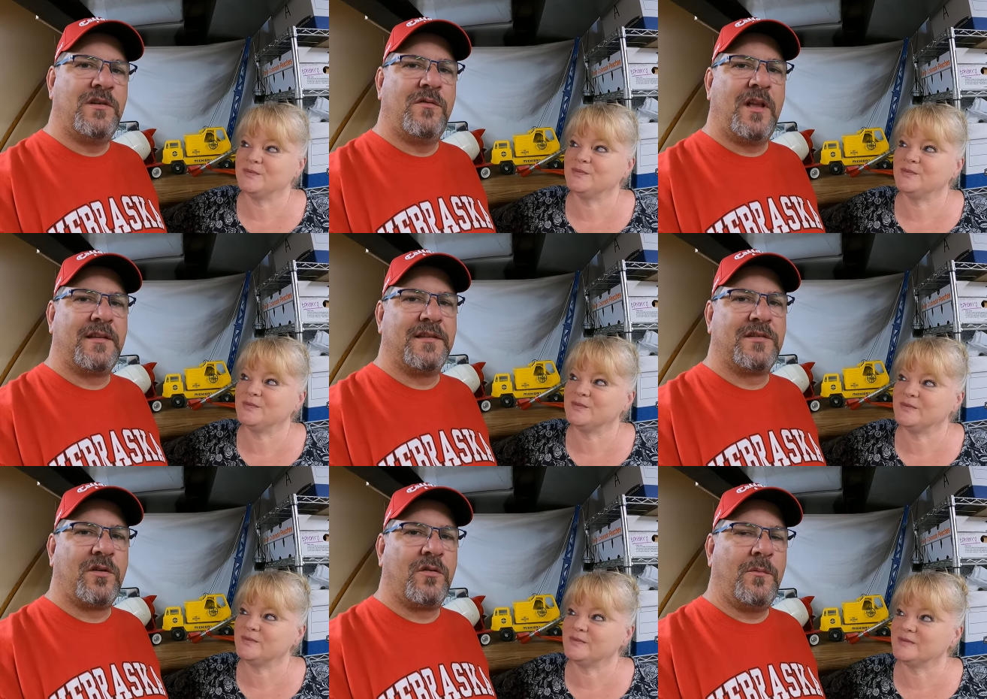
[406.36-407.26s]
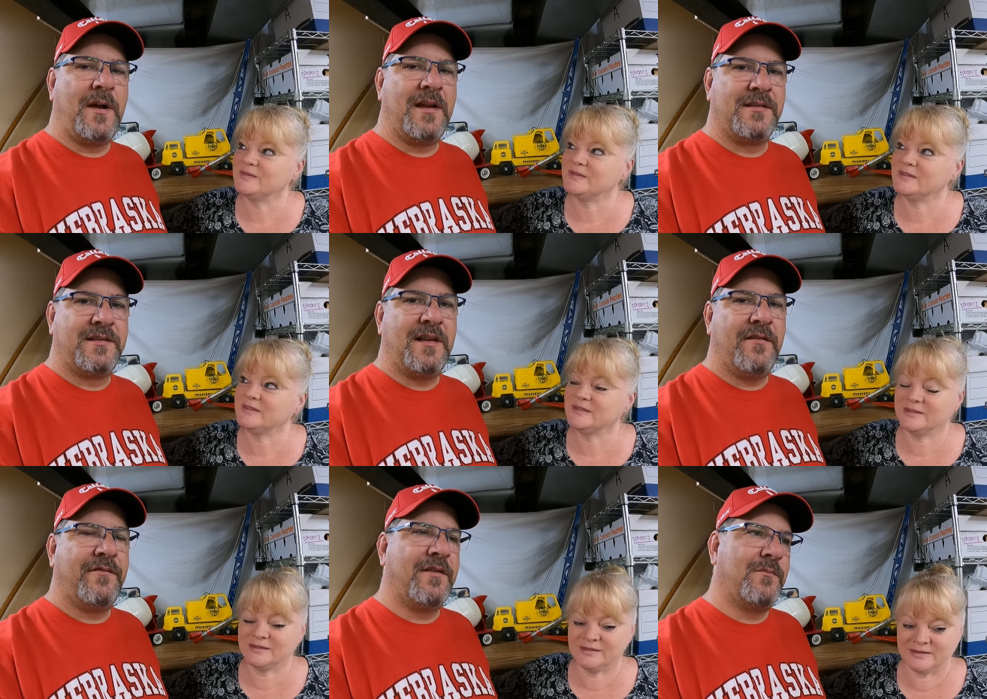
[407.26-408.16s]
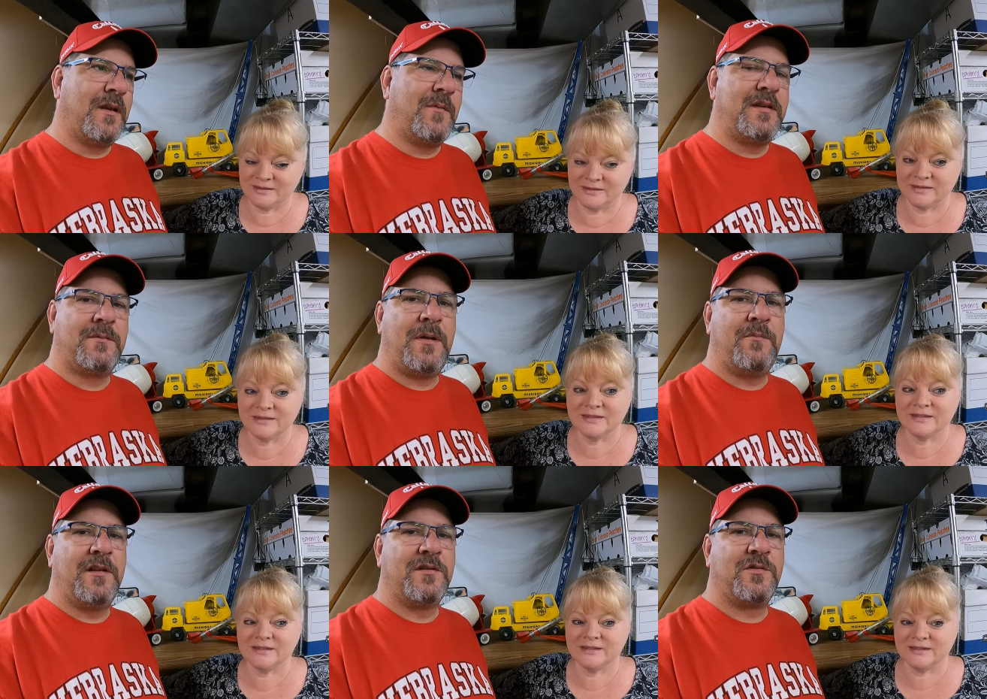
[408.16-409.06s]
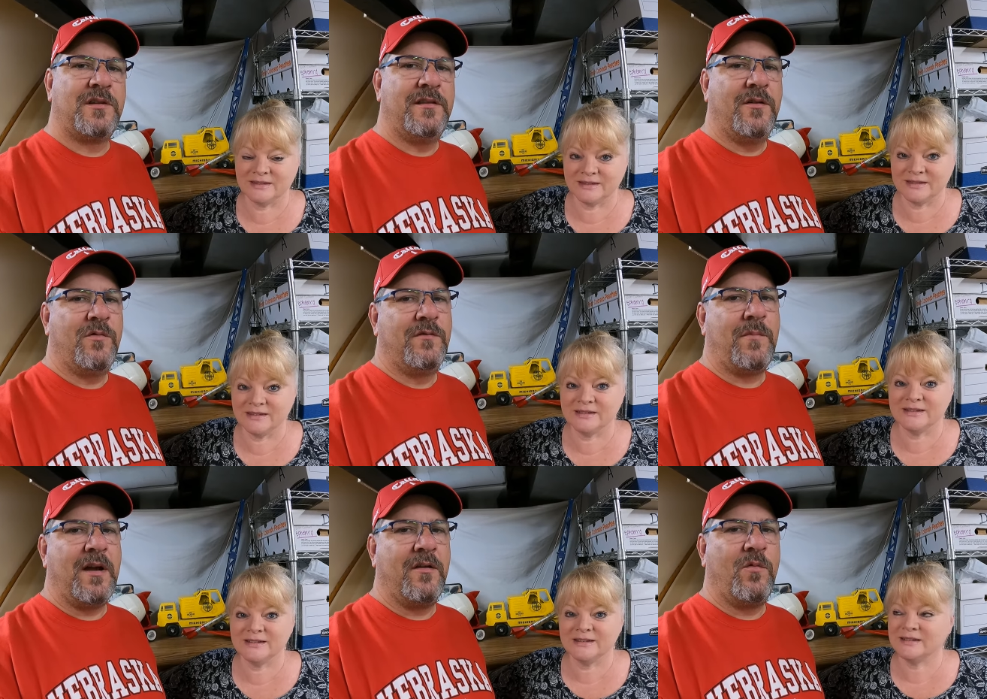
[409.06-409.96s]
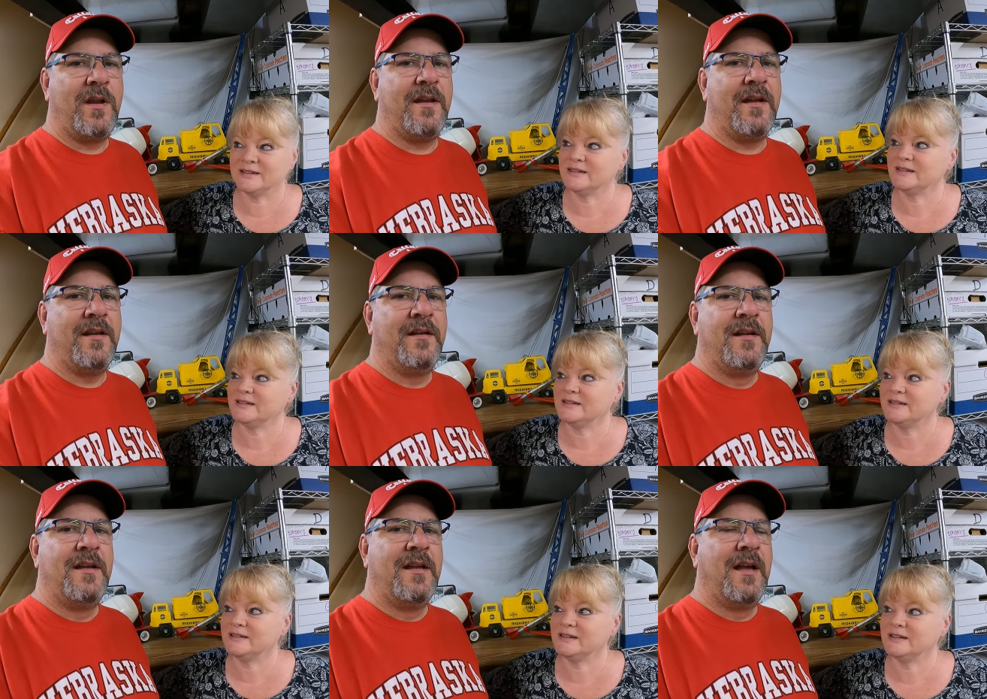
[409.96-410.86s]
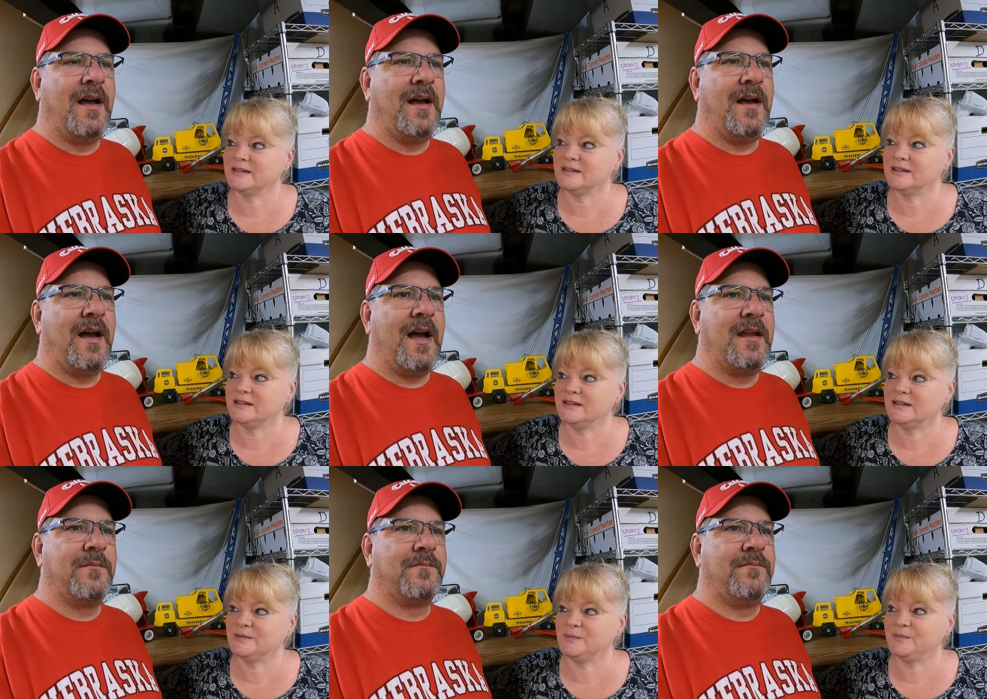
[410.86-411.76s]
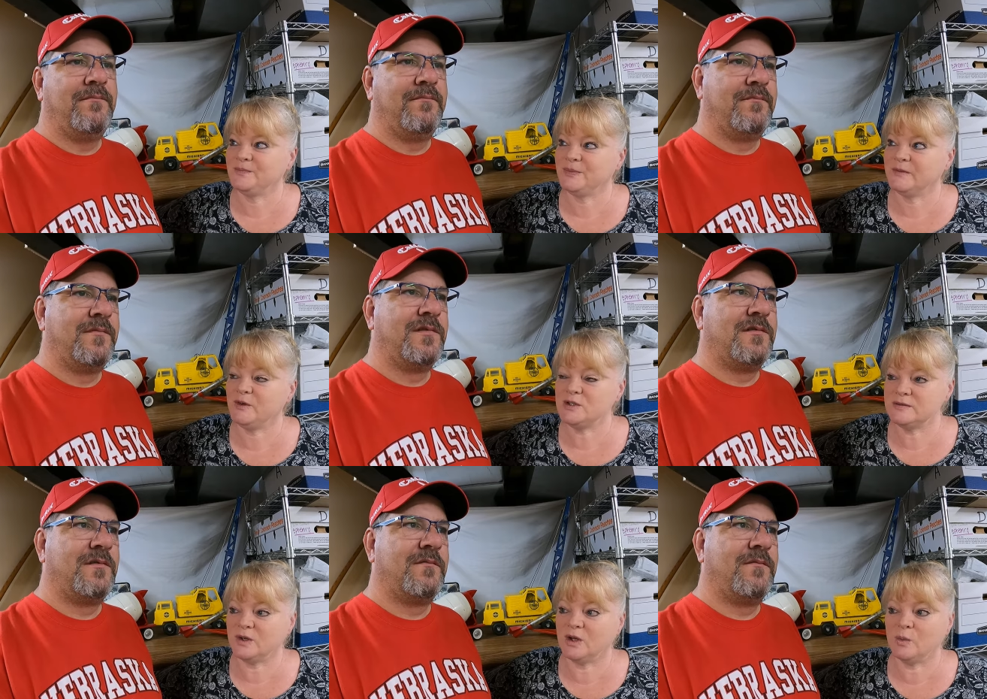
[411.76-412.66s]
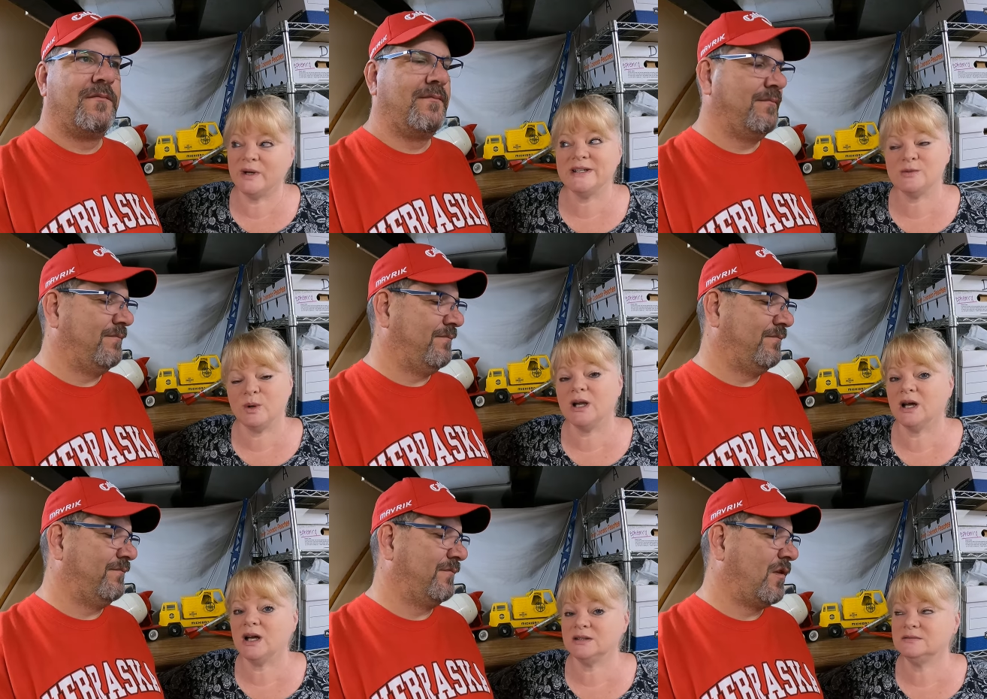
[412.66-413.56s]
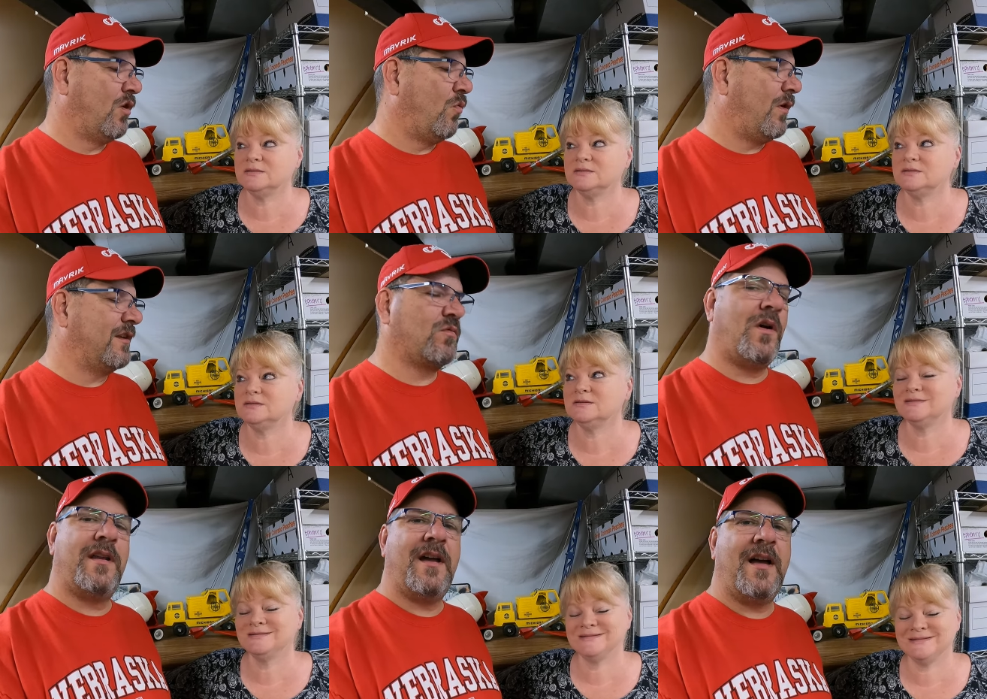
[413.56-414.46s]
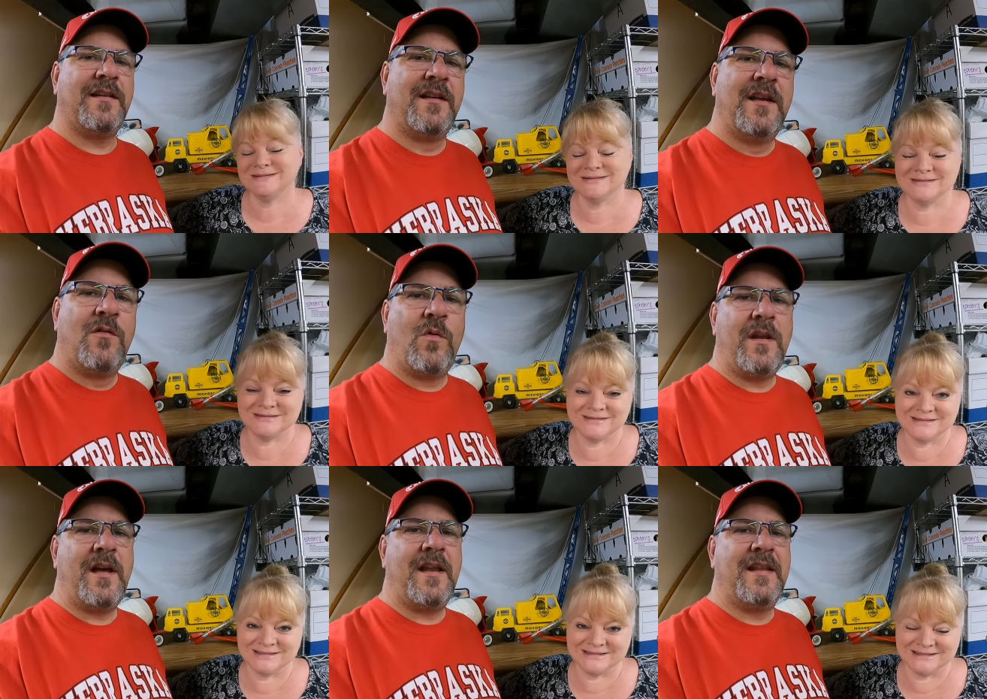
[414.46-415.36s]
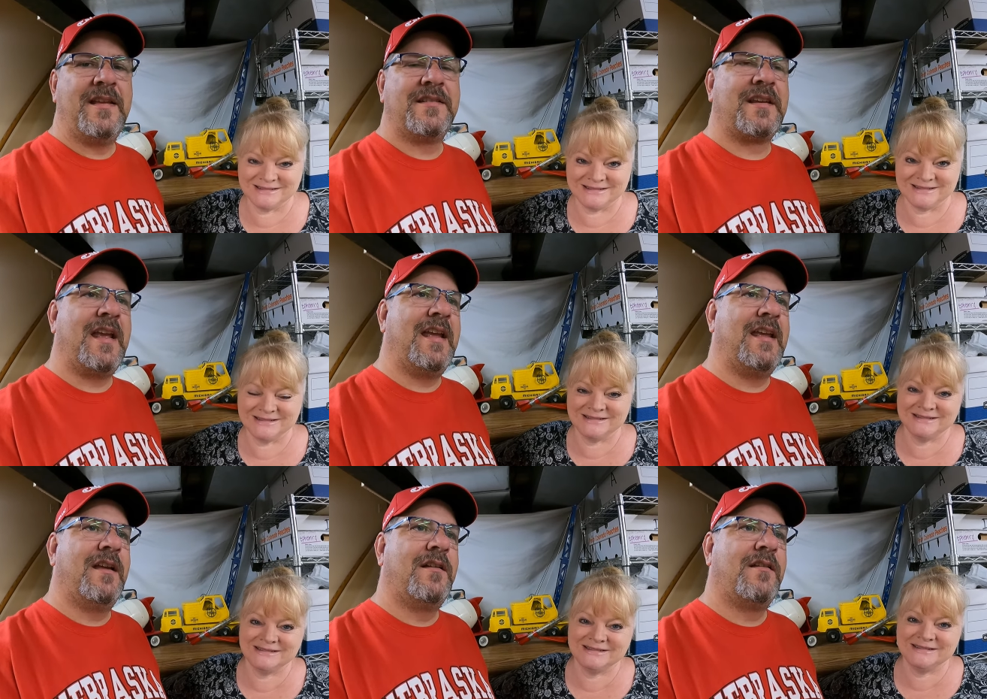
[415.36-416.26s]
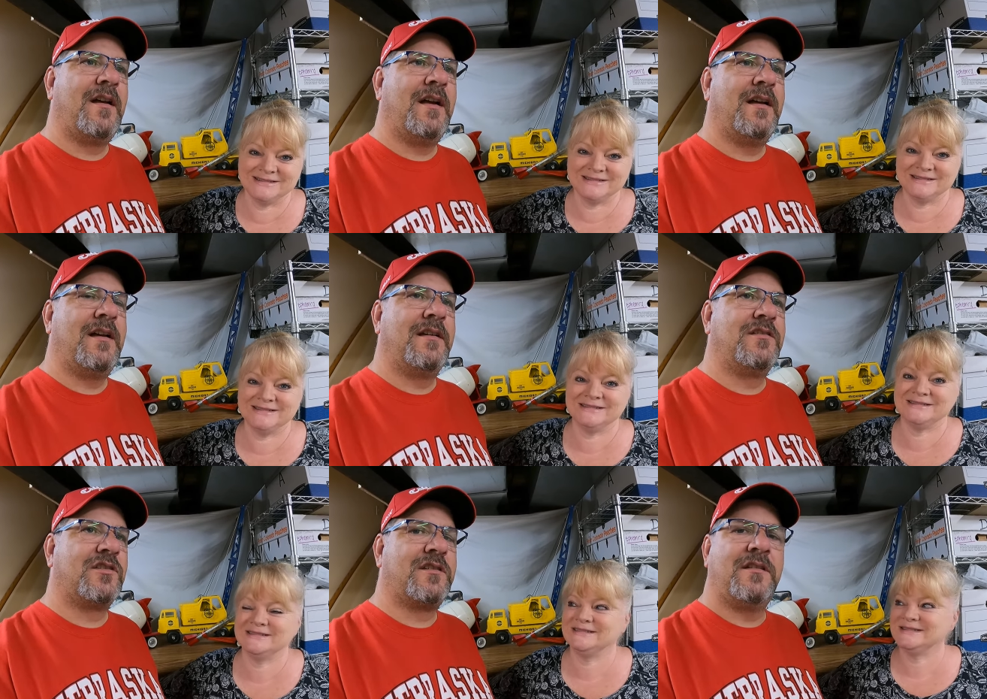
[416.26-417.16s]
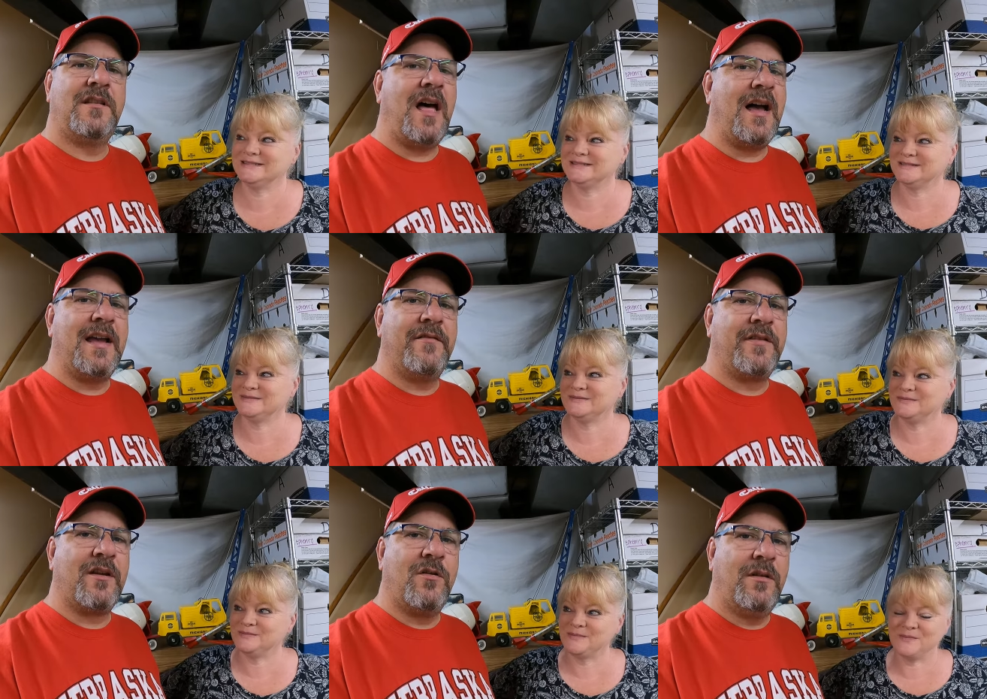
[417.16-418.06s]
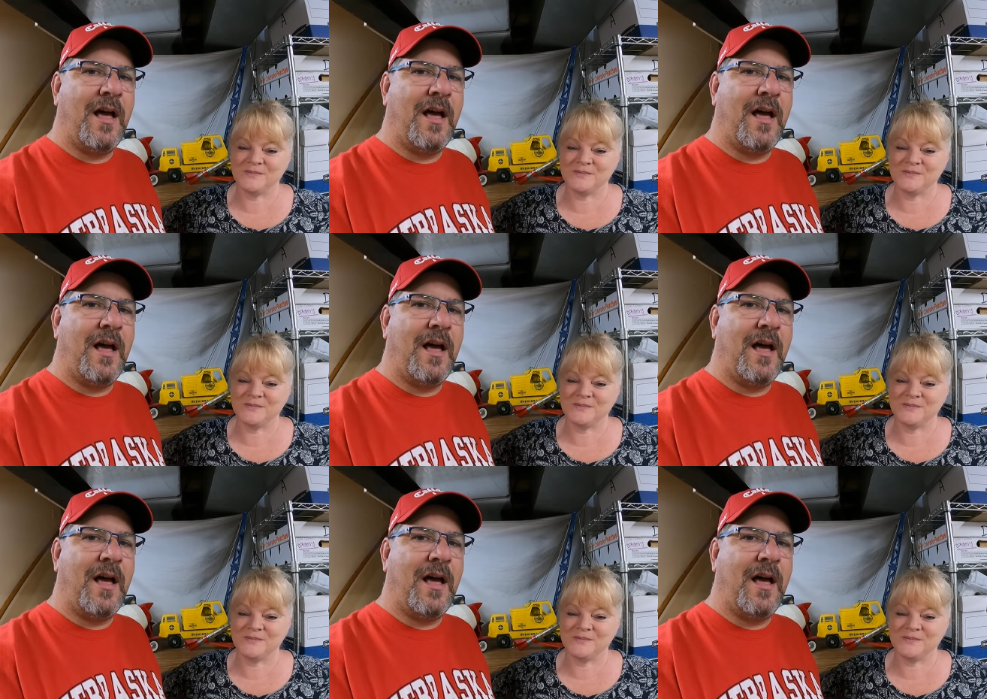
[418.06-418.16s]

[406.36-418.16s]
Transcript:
Speaker 1: we do like this turtle buy and stuff, there may be some people interested that would buy on whatnot. Uh, I am.
Speaker 2: First of all, what is whatnot?
Speaker 1: What is whatnot? Whatnot is a uh, just a live. They go